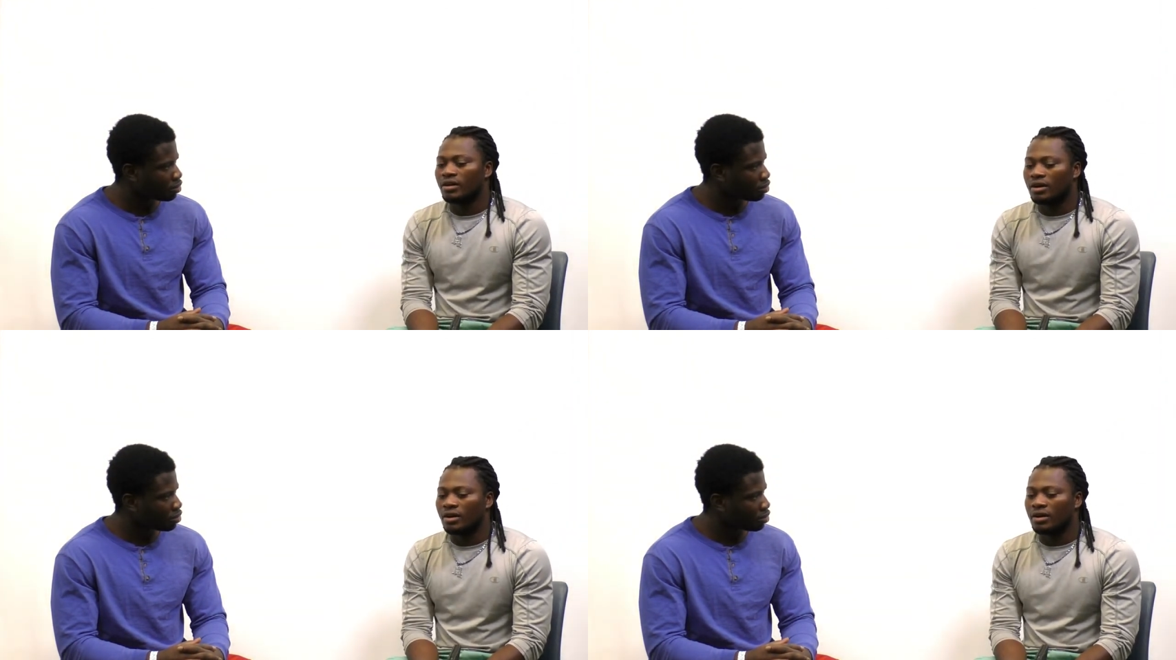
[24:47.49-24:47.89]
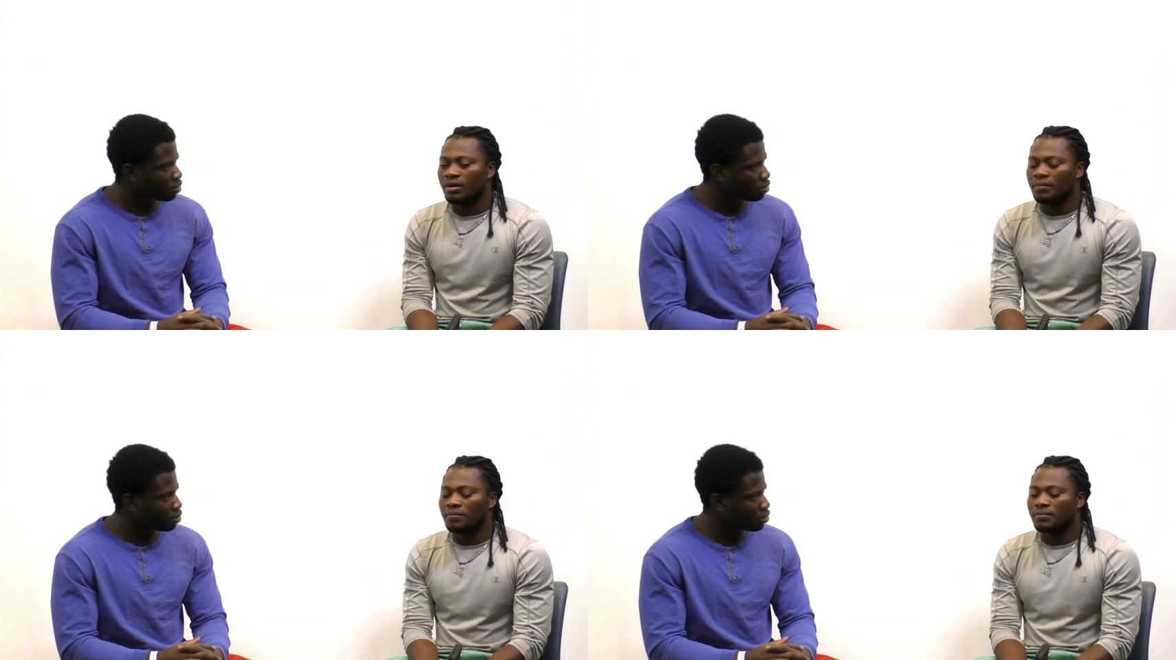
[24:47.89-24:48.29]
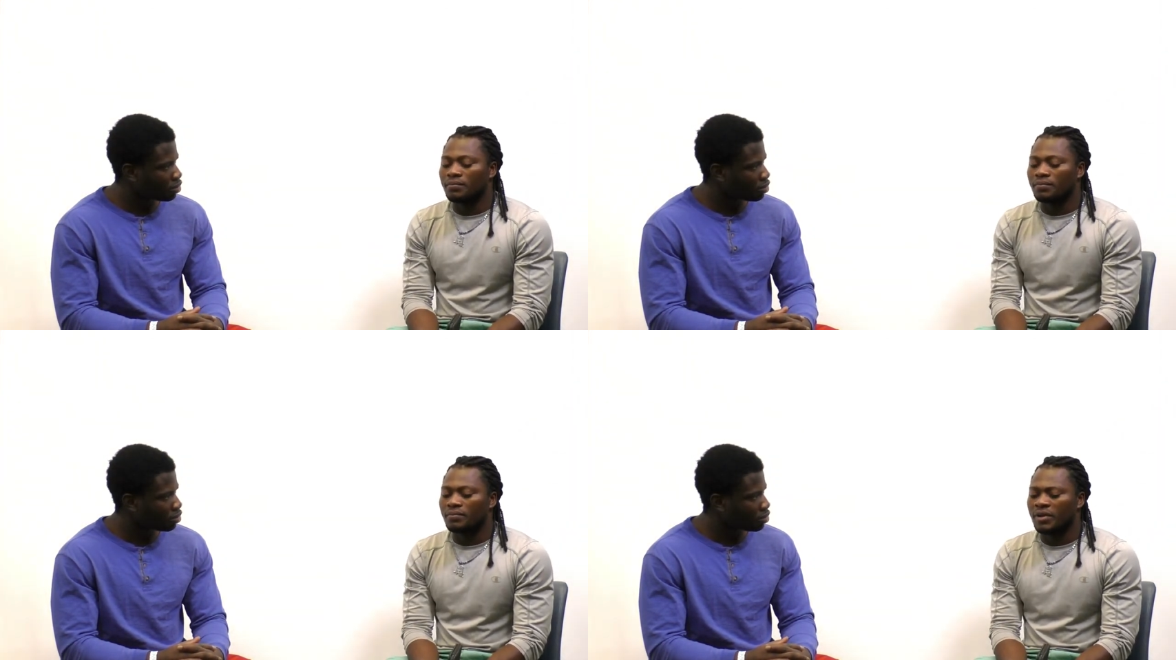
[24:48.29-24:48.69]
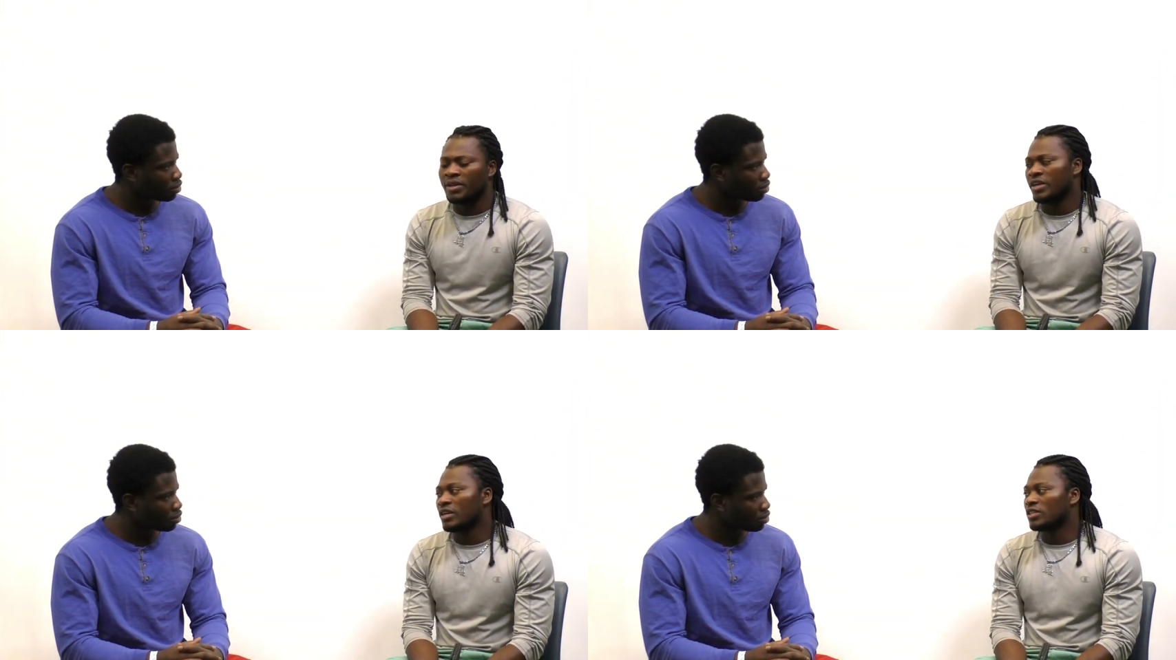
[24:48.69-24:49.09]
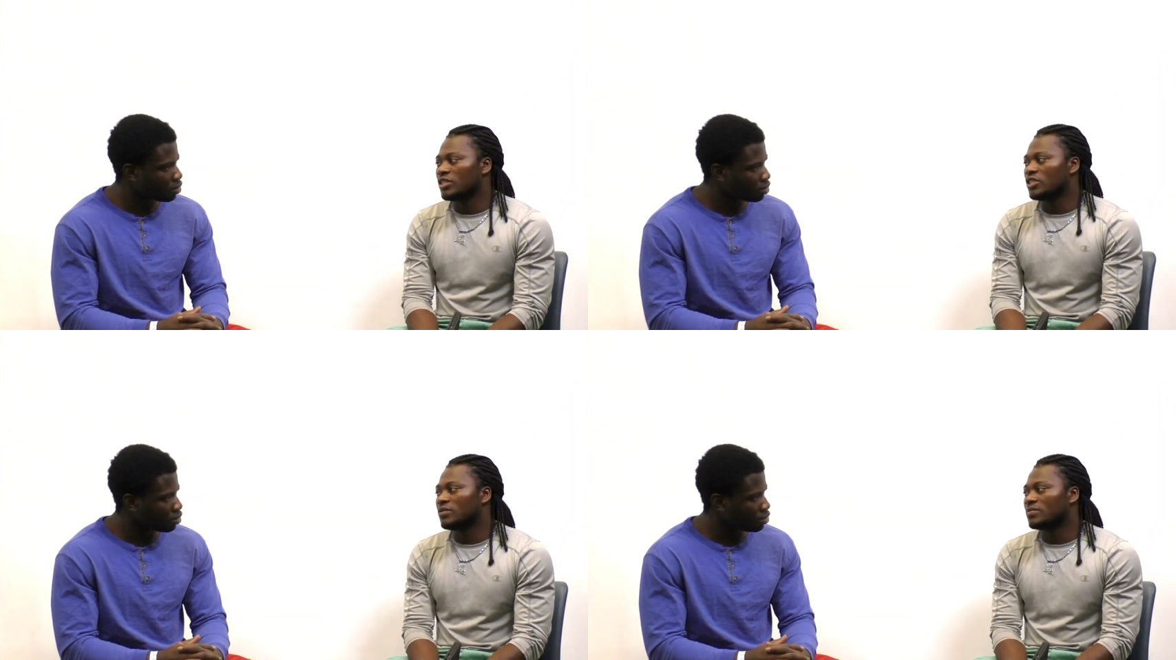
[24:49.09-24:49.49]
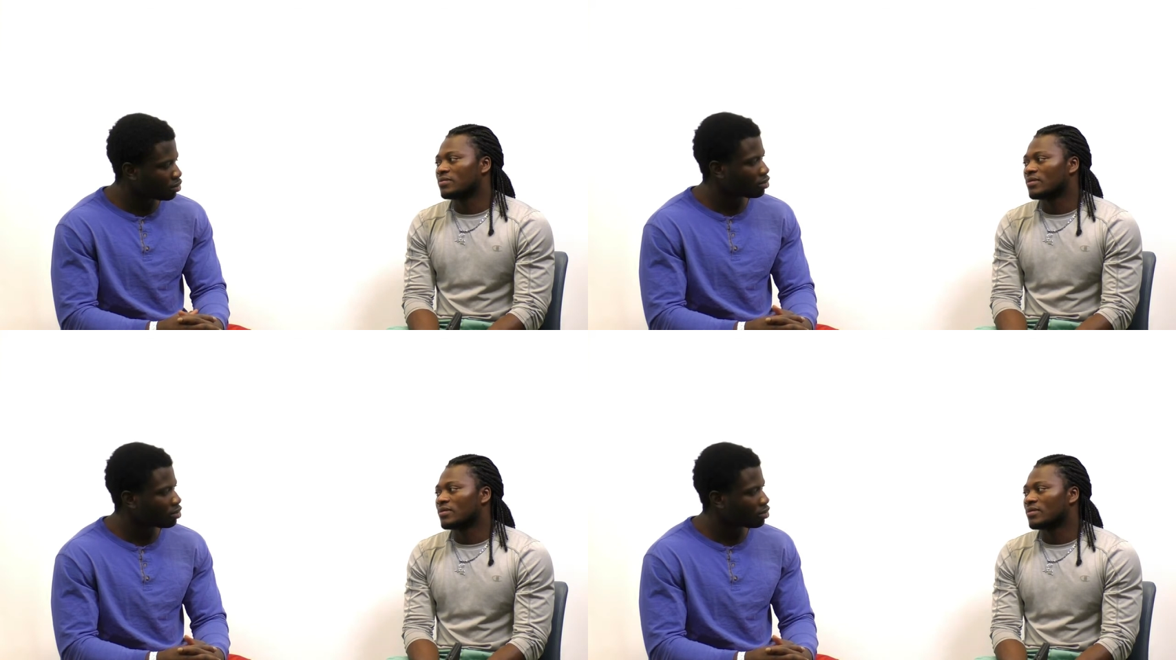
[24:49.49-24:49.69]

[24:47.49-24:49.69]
Speaker 1: um, and English.